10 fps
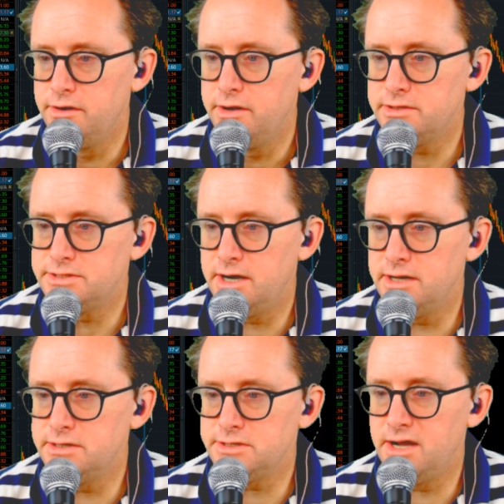it's not
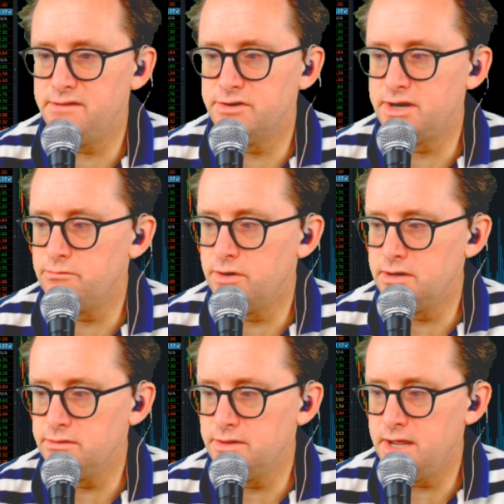a time when I want to
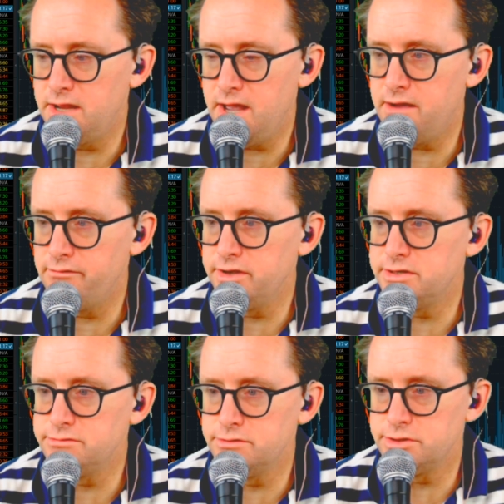lay heavily
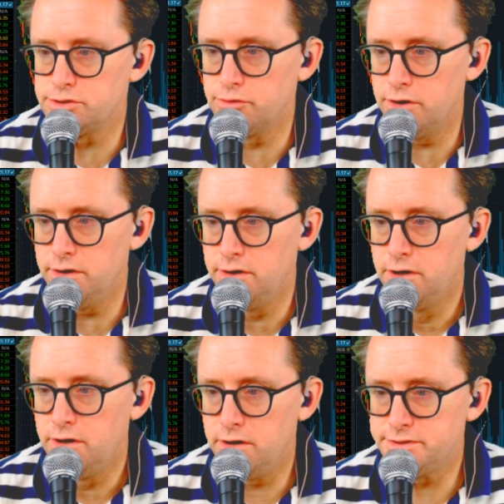into a short.
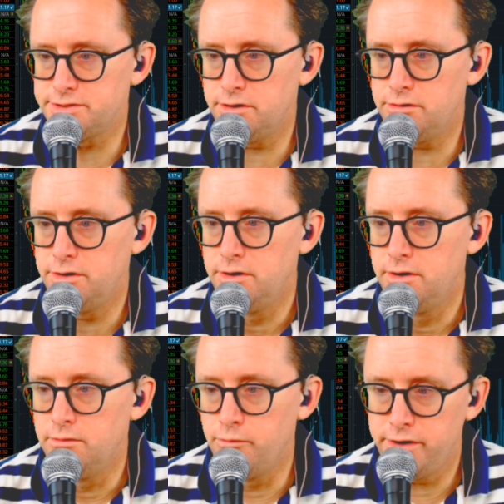Also,
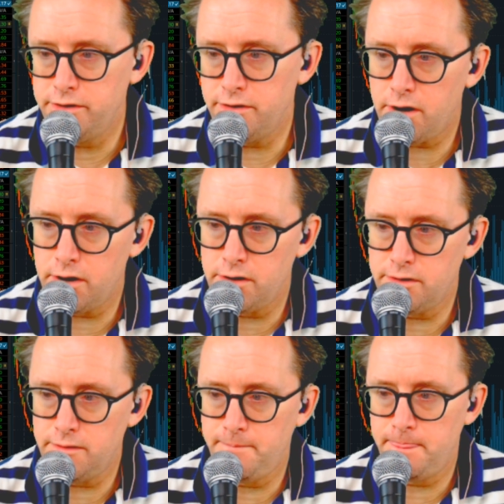we are
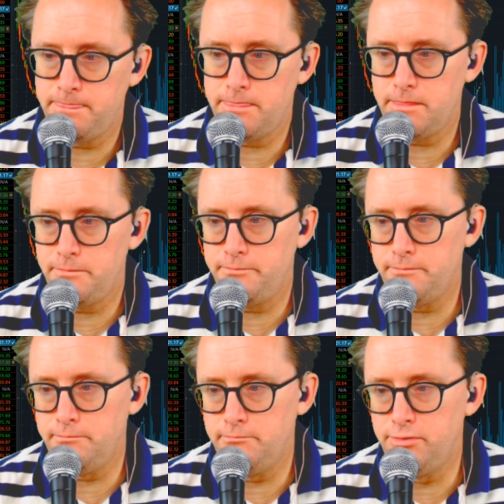
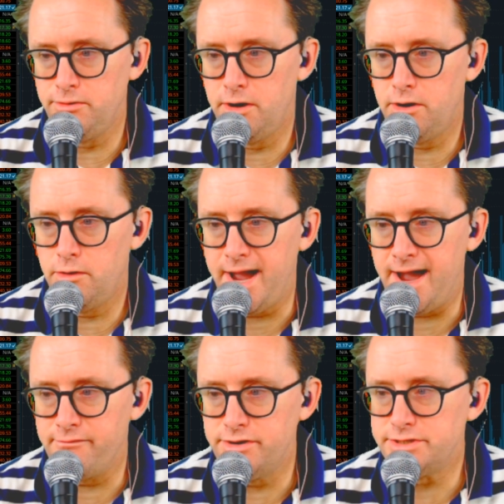below
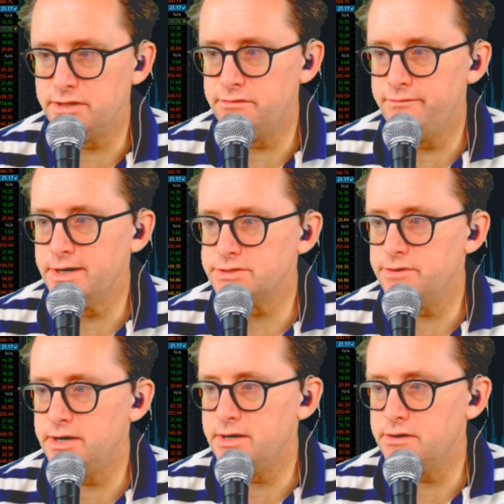average on the VIX
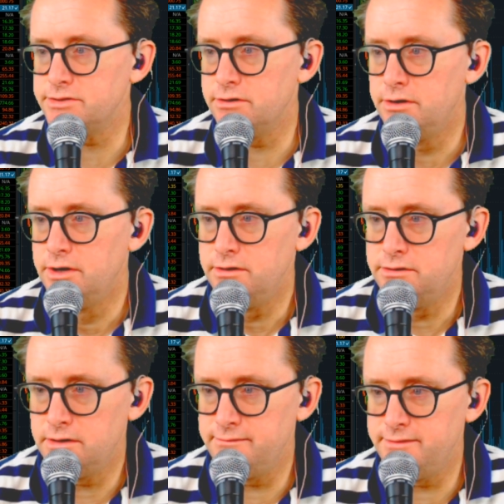right now, so
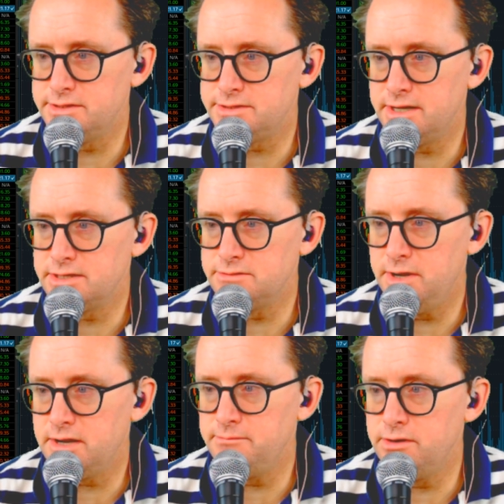none of these things
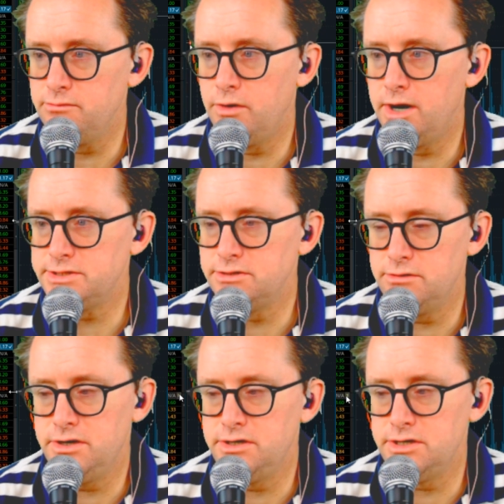make me want to
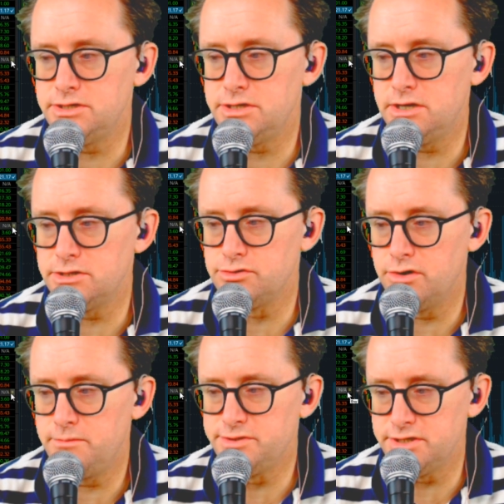initiate a
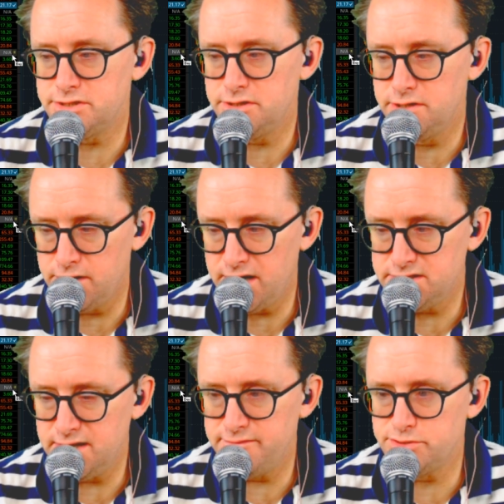short position here. I
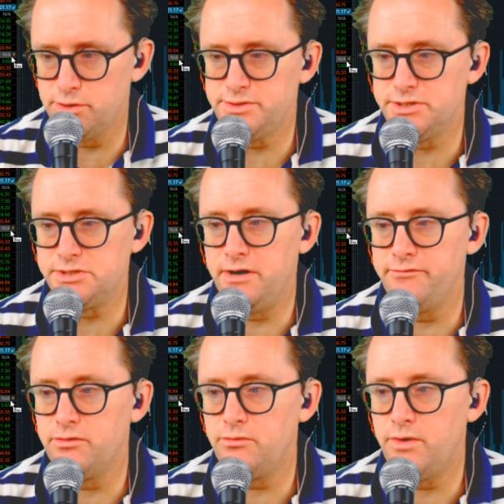did have a short position on
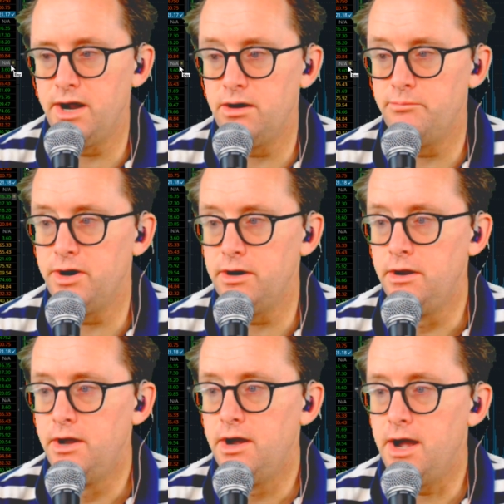for a while, but
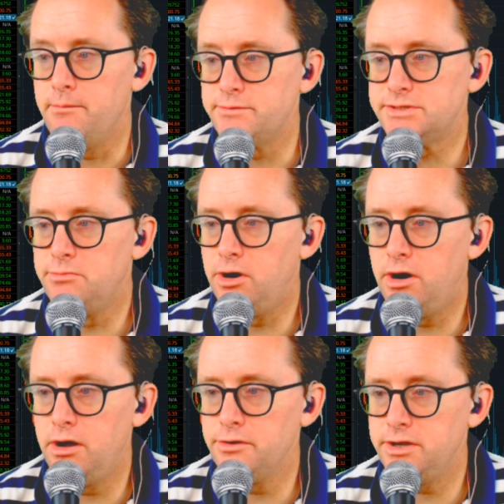I'm
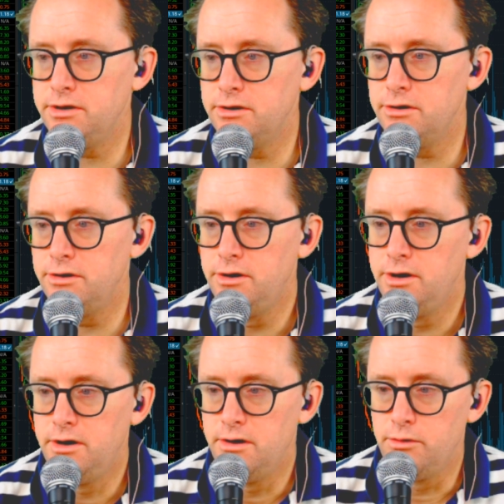small here.
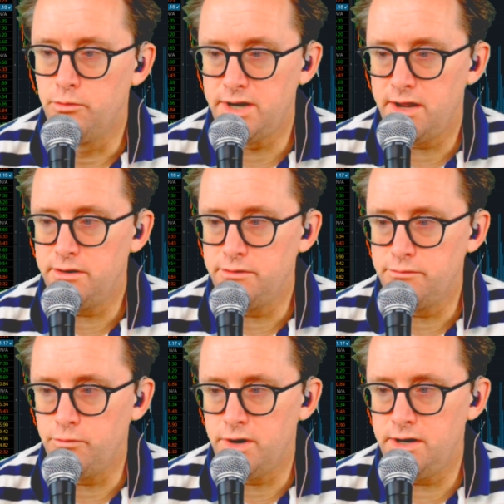What I
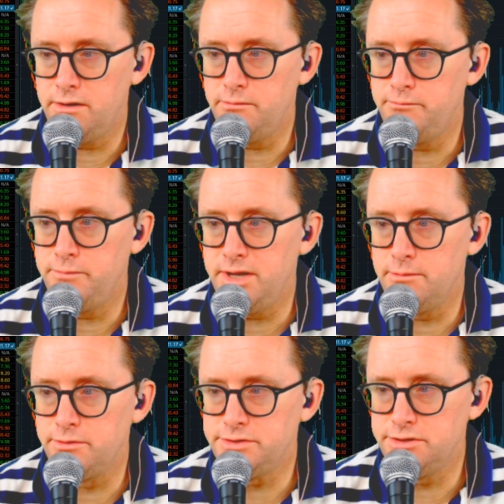want to be
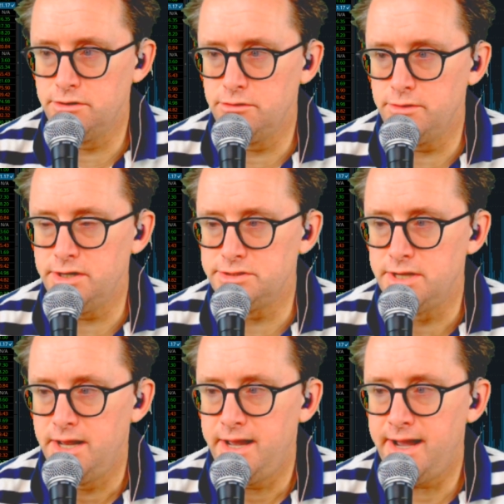able to do is
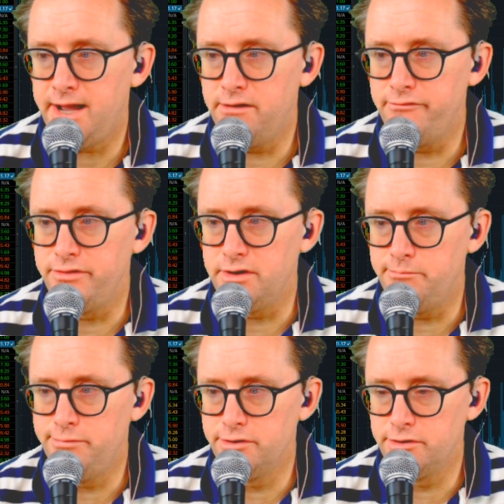have the
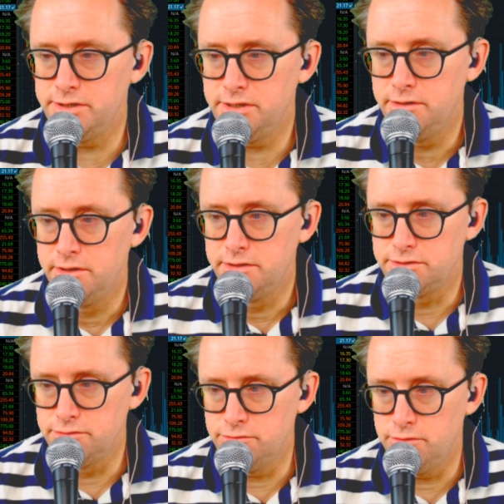ability
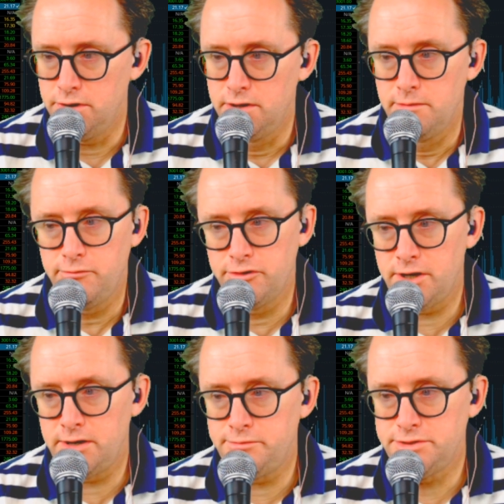to put
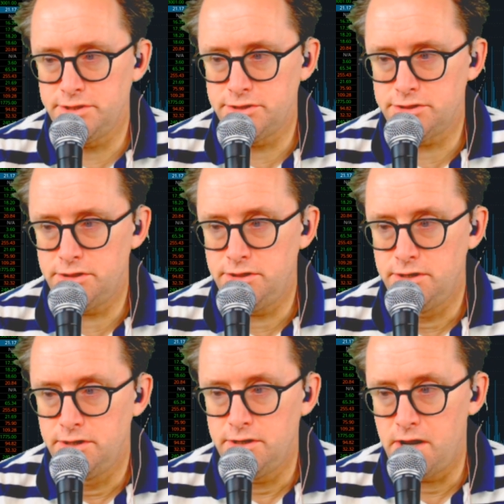on a position
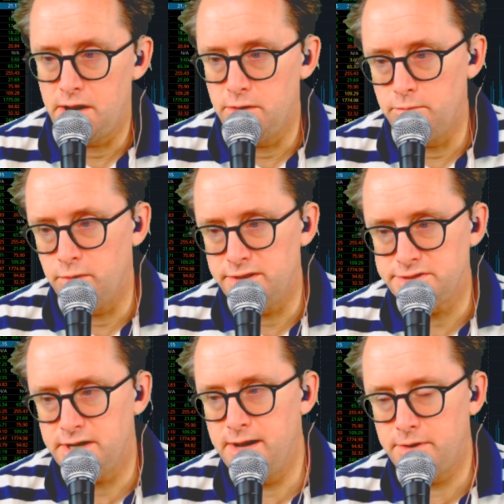when the
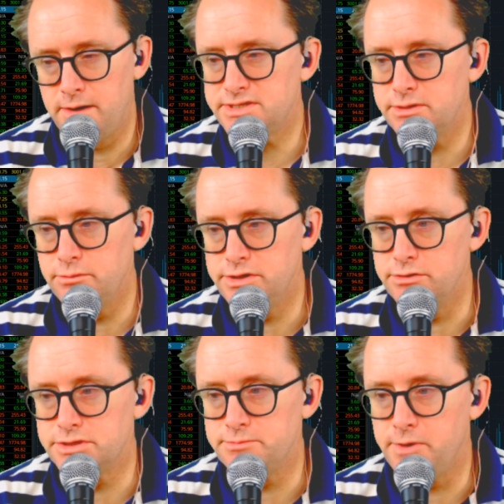time comes that we
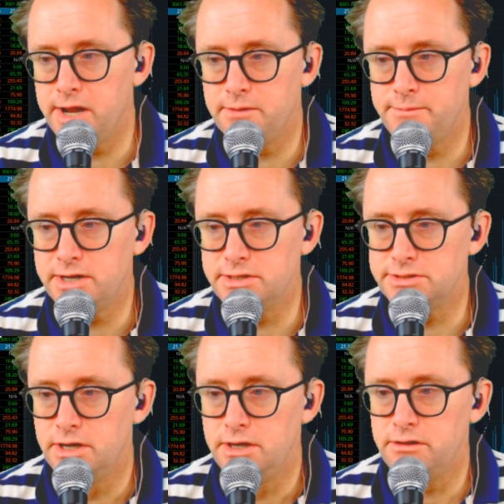do spike,
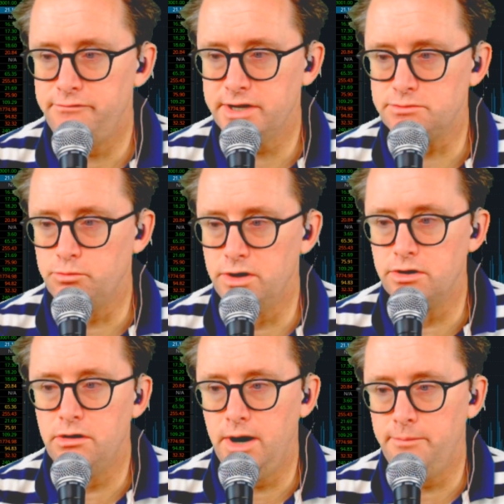because the VIX will
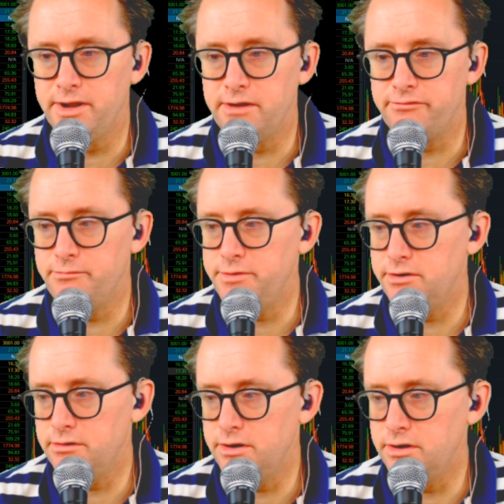go up again from
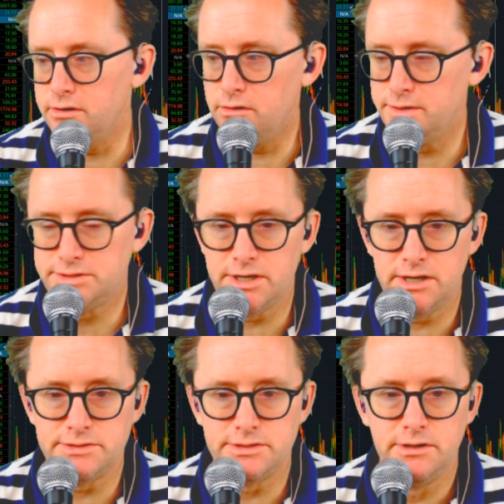here. It always
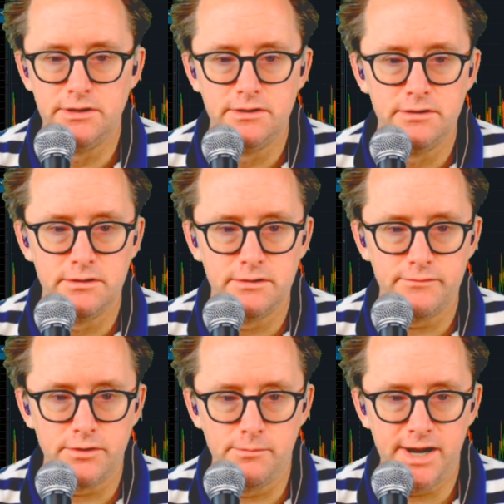does.
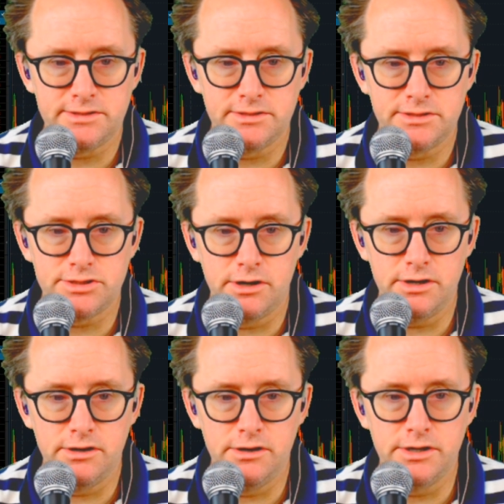Go back to the chart
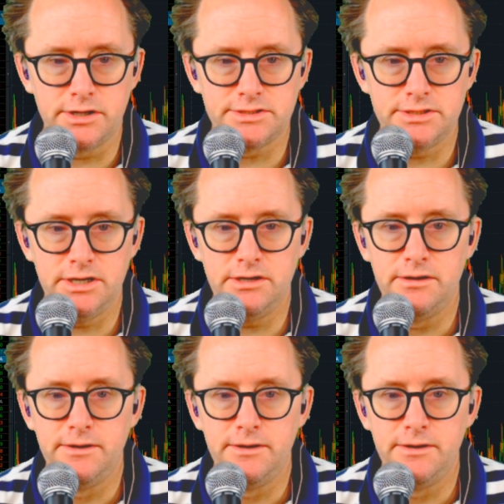here. You can see